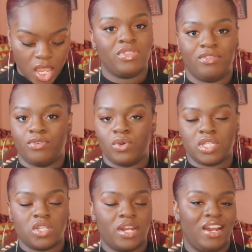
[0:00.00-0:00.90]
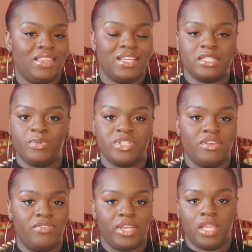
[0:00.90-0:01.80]
if they focused on anything
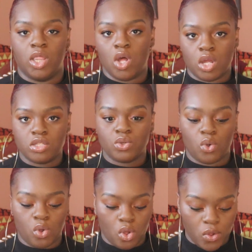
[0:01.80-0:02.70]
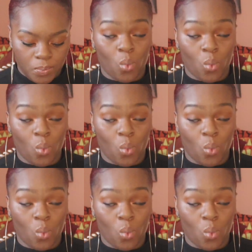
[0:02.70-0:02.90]
specific in law school,